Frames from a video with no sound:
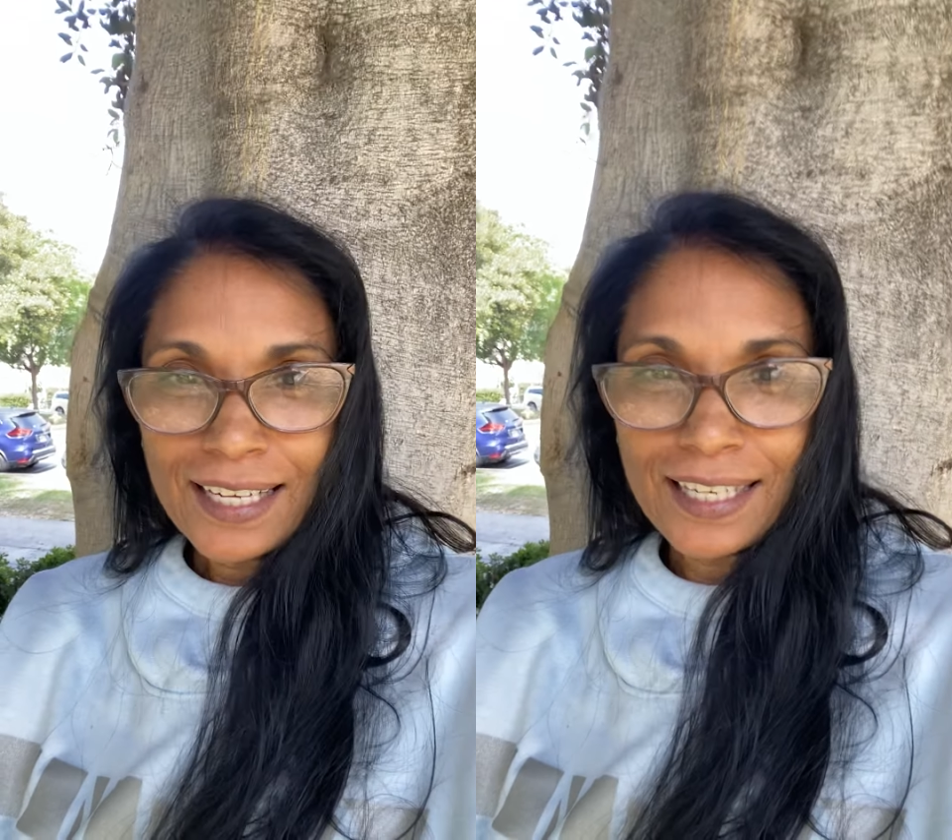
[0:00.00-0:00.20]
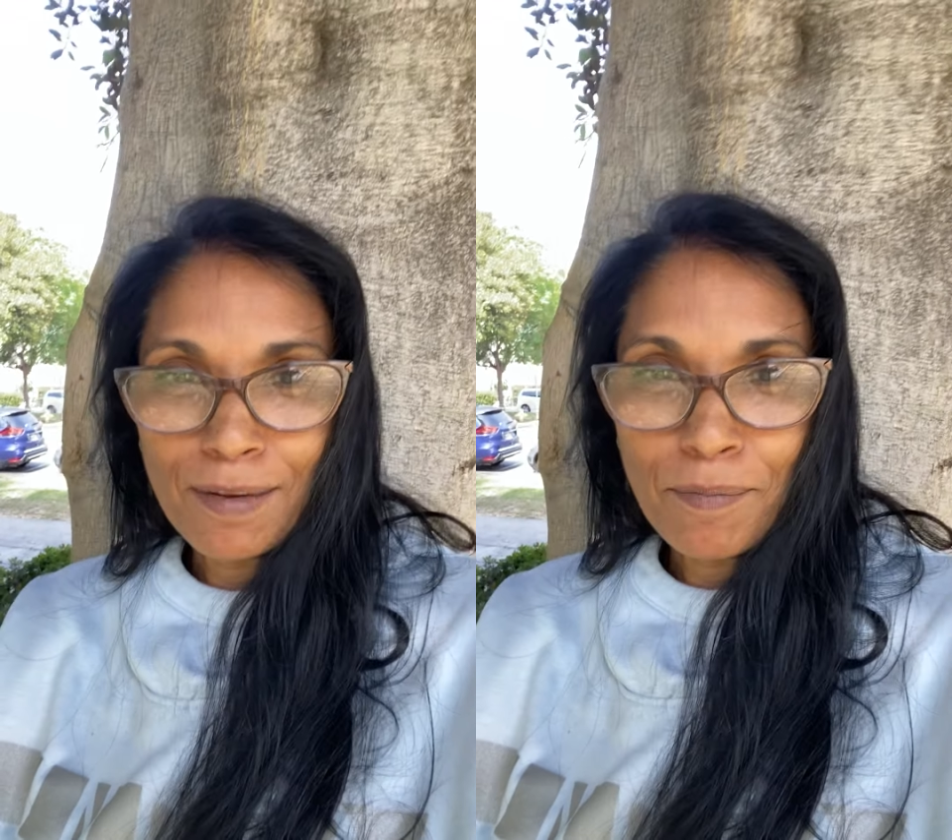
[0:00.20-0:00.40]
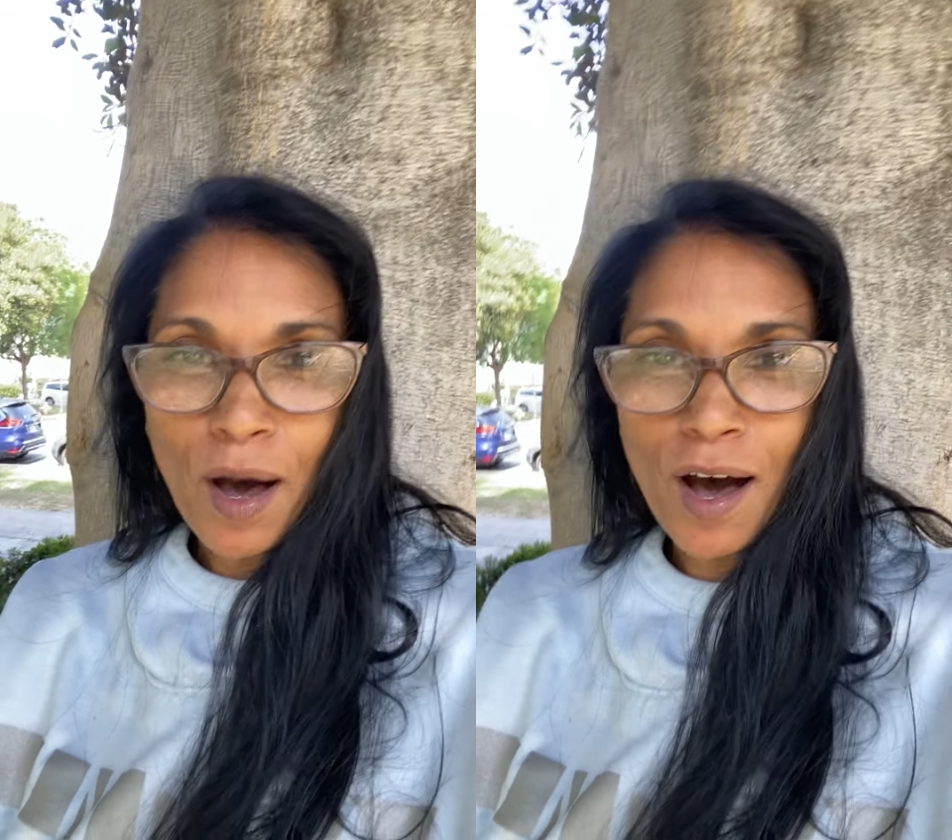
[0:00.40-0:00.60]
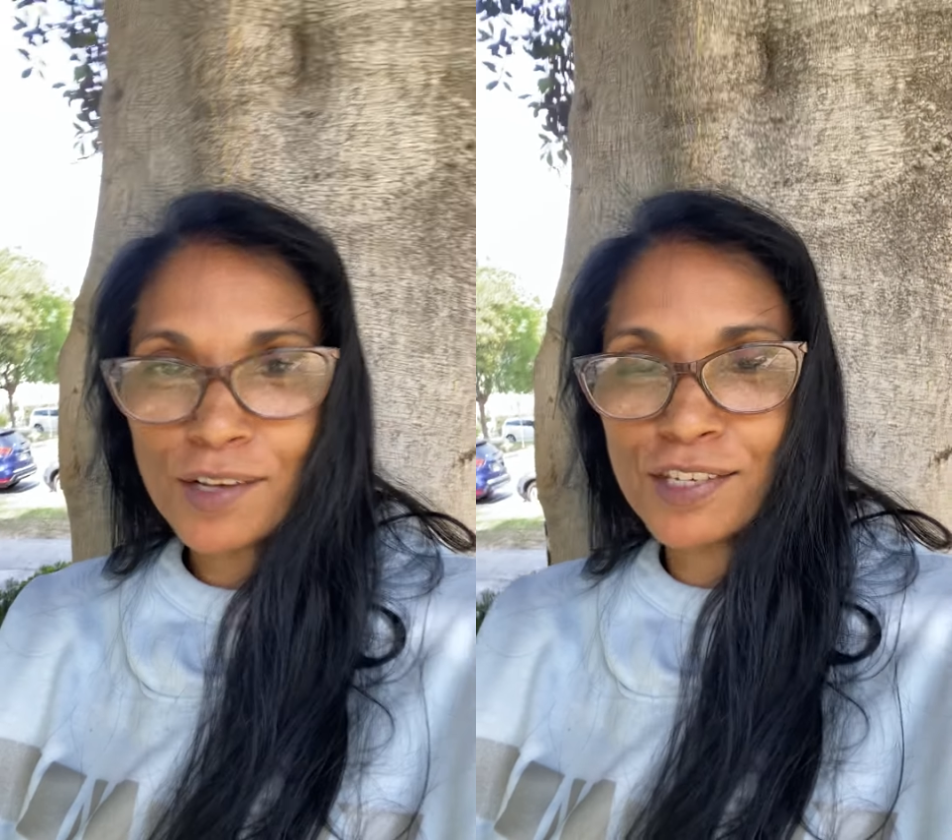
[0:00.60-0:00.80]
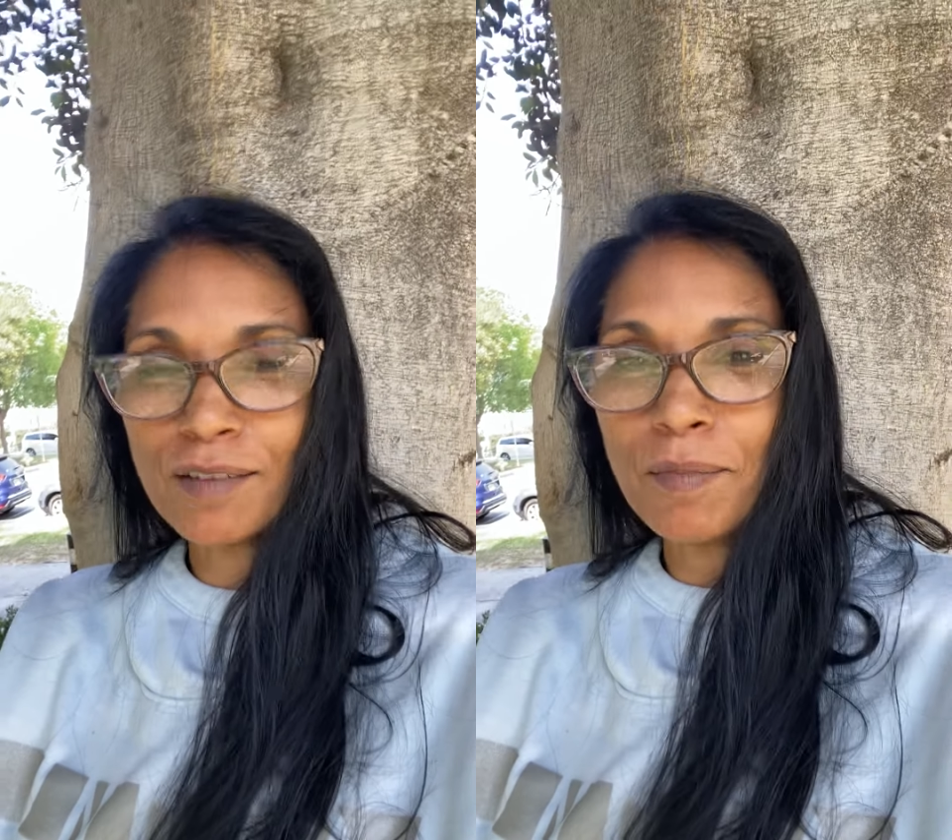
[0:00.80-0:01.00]
the
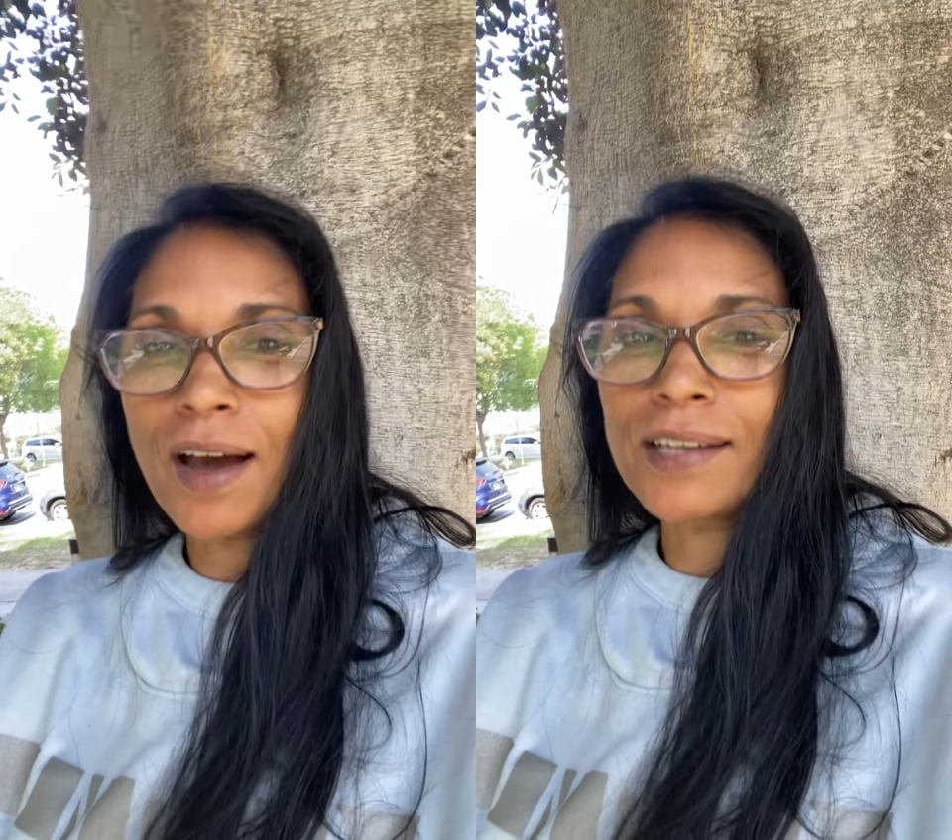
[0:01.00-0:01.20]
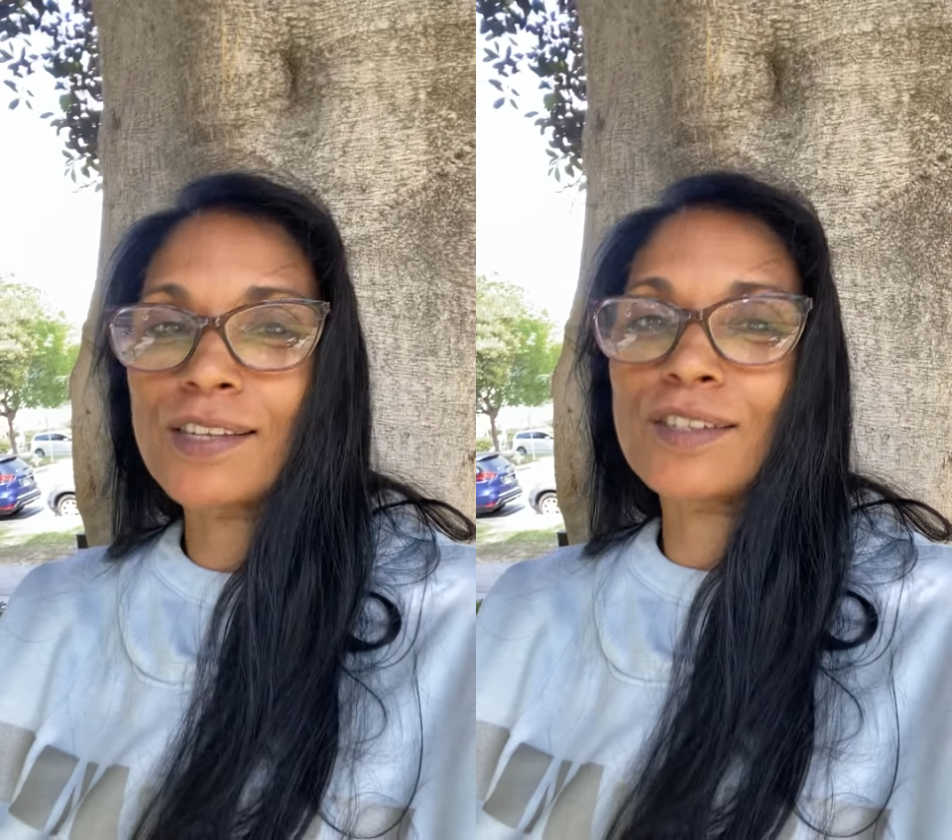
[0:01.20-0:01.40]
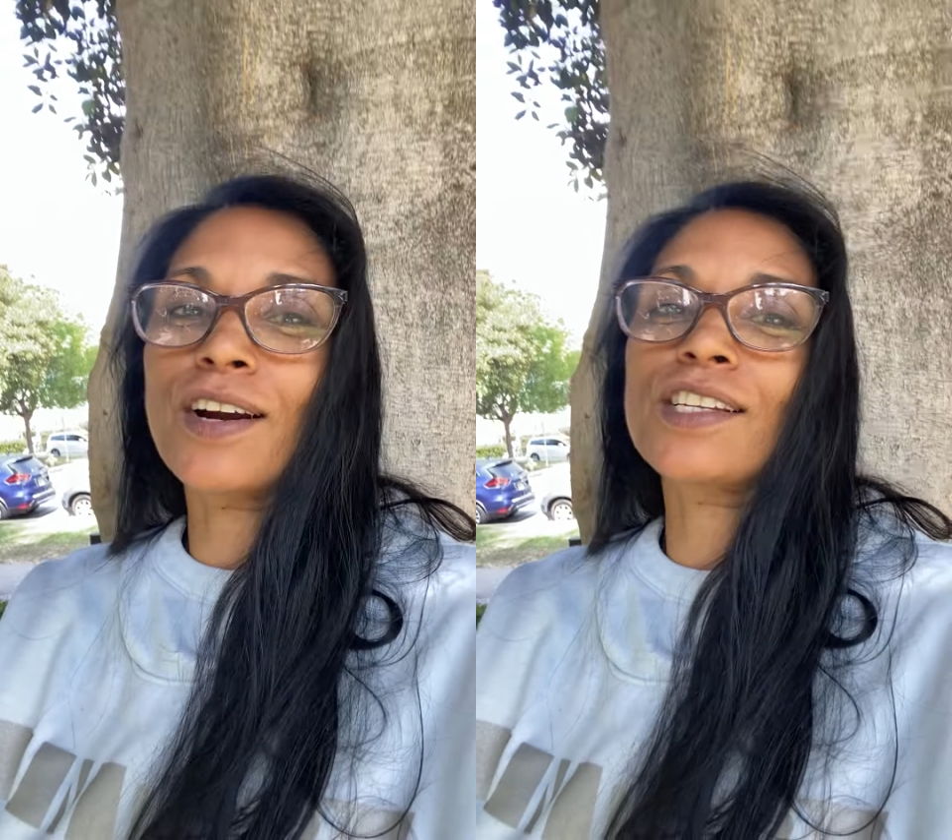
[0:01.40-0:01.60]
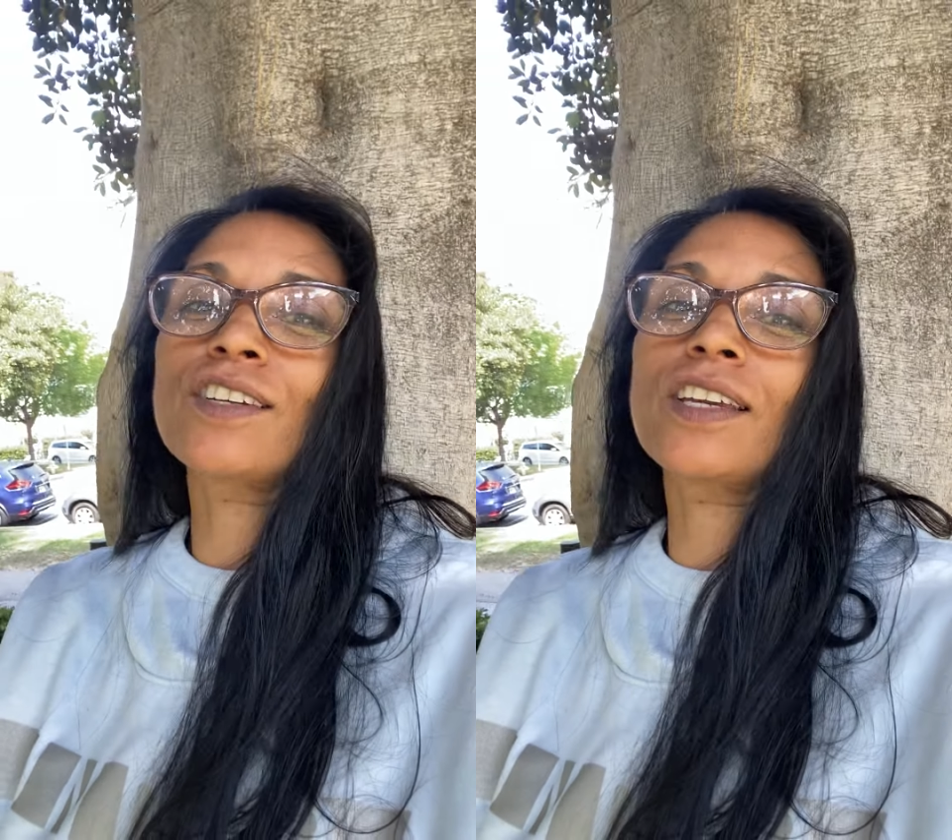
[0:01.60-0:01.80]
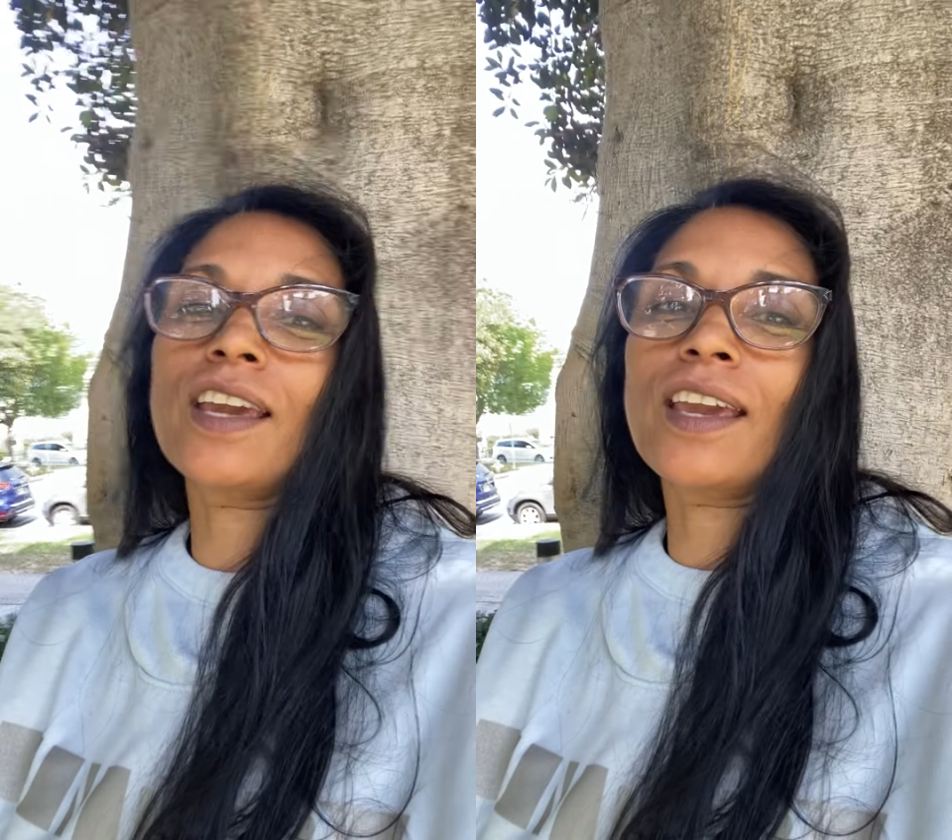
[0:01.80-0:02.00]
imposter mind starts
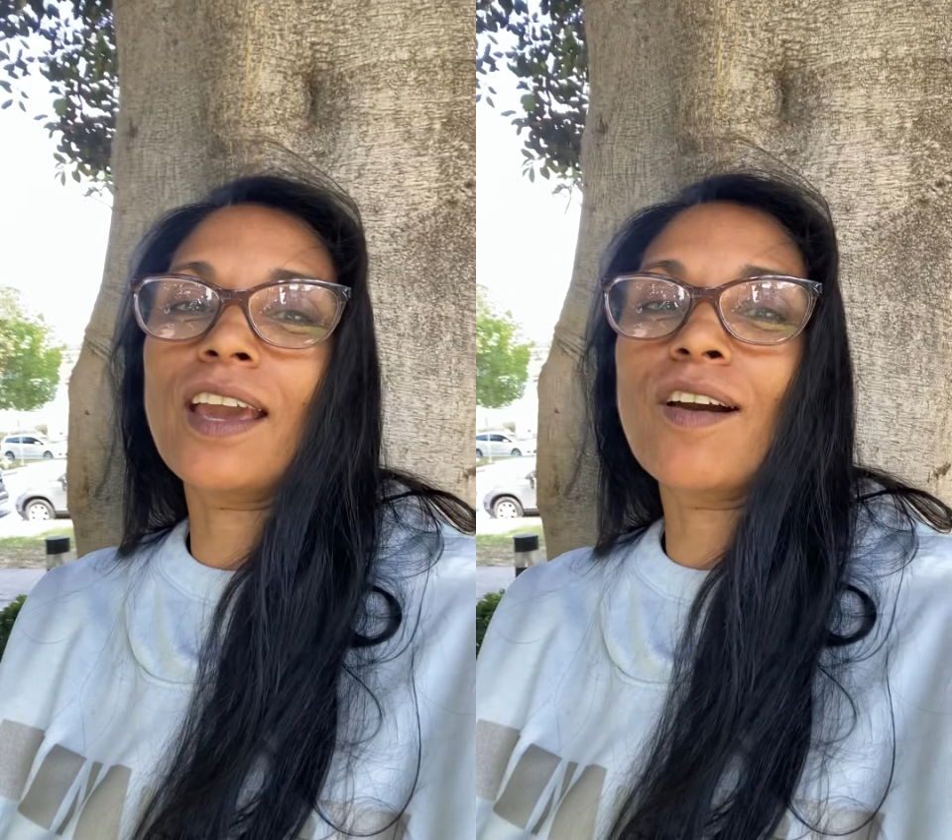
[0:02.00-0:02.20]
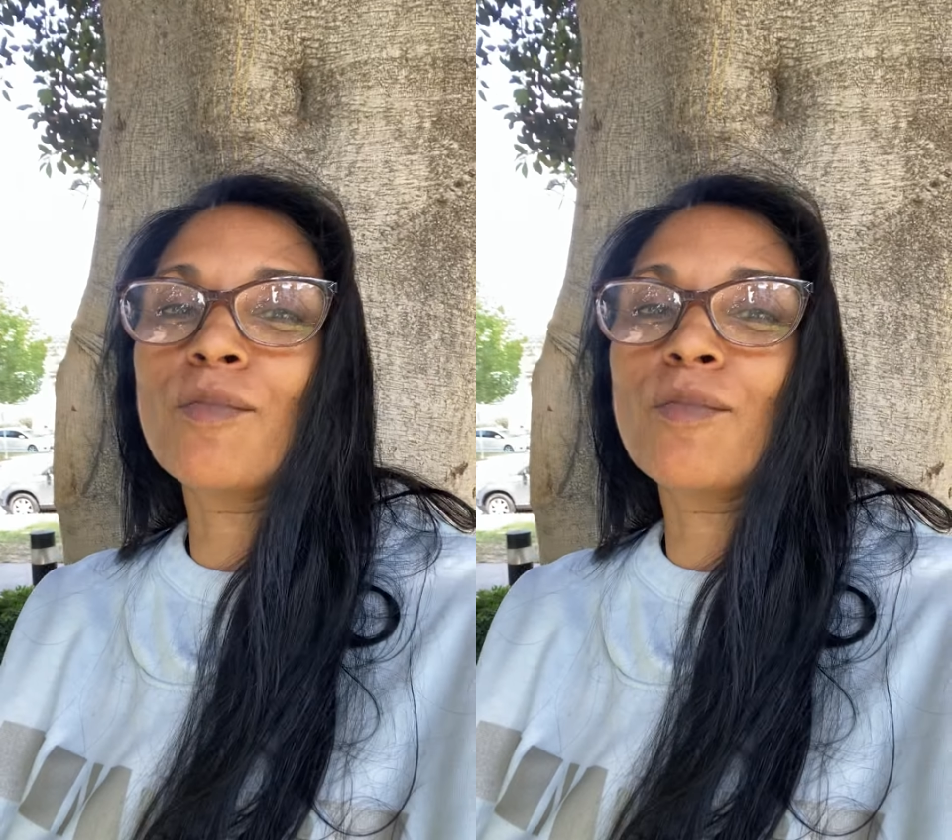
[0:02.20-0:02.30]
to kick in.